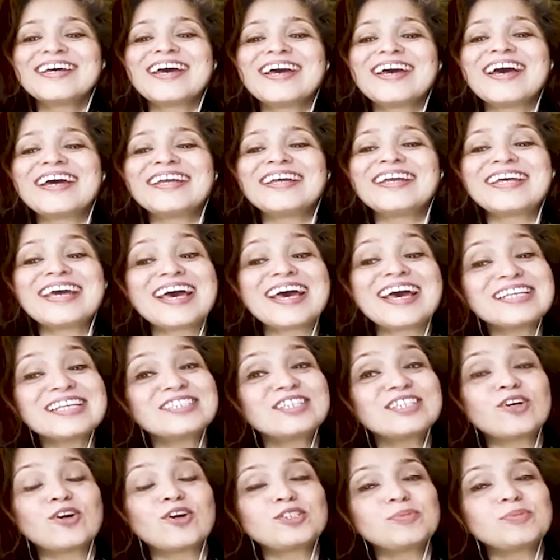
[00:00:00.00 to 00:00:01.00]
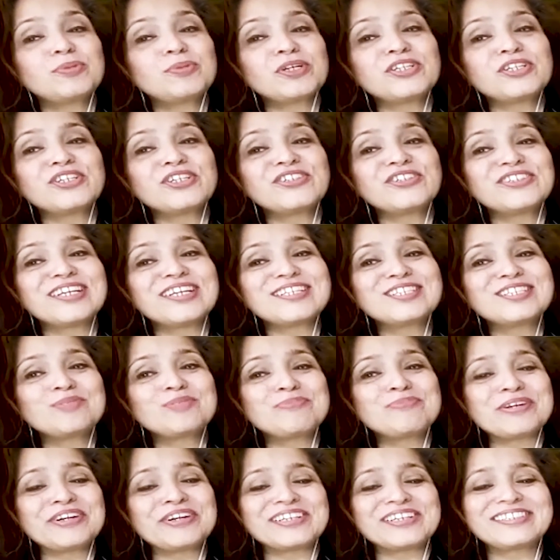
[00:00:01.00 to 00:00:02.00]
and has an entrepreneurial
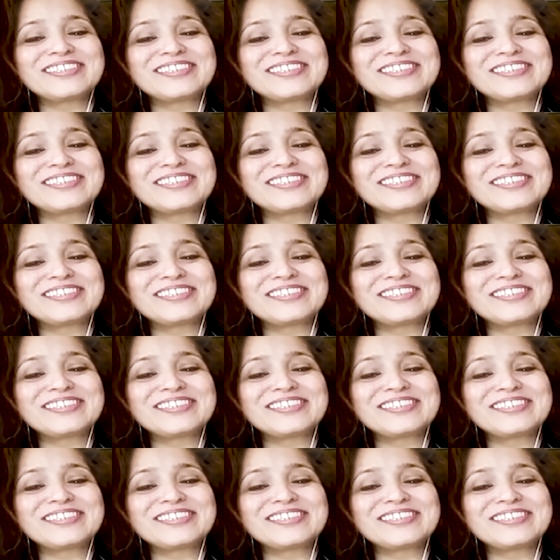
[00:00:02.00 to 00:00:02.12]
spirit.